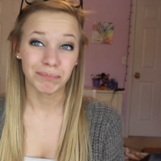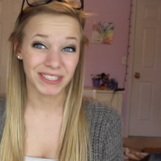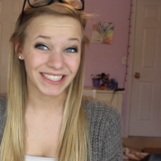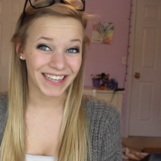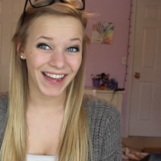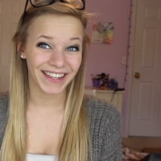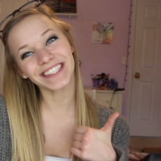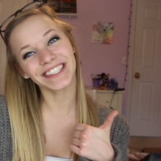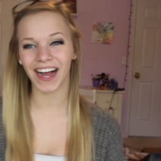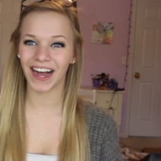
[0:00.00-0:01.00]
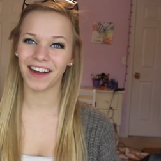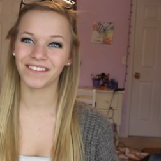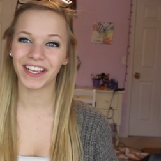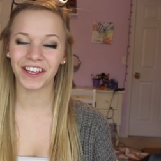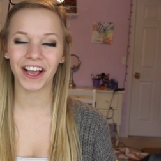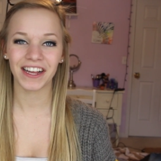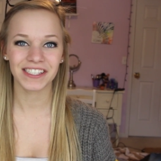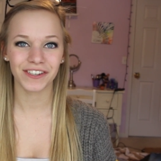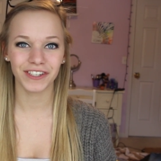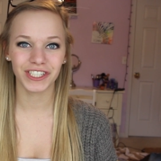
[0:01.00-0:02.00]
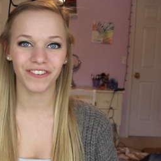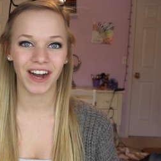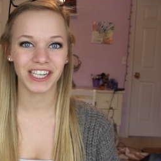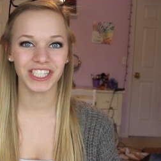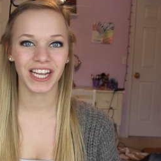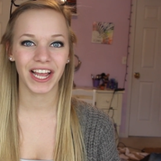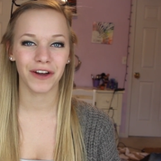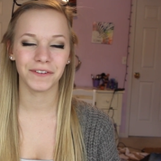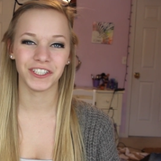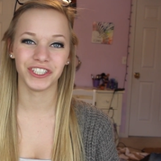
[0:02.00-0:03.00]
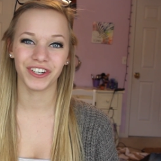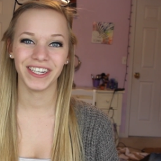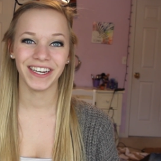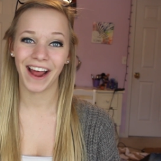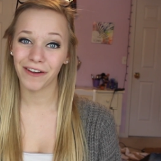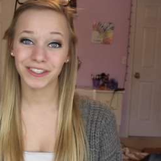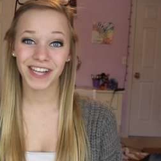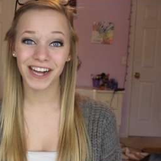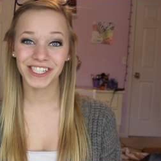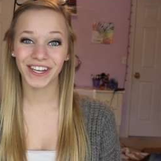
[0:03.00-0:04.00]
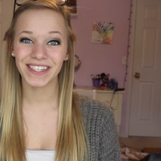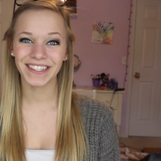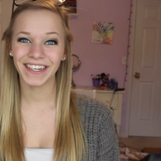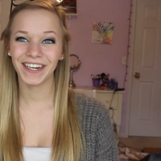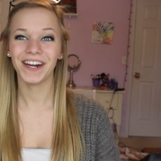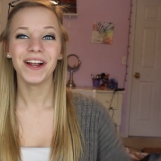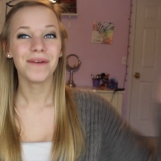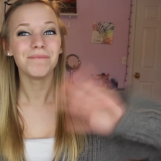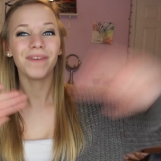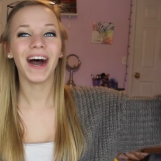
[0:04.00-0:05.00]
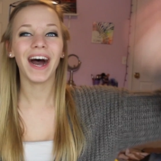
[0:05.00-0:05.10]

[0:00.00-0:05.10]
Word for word: But yeah. Um, thank you guys so much for watching. I hope you enjoyed and I will talk to you guys later.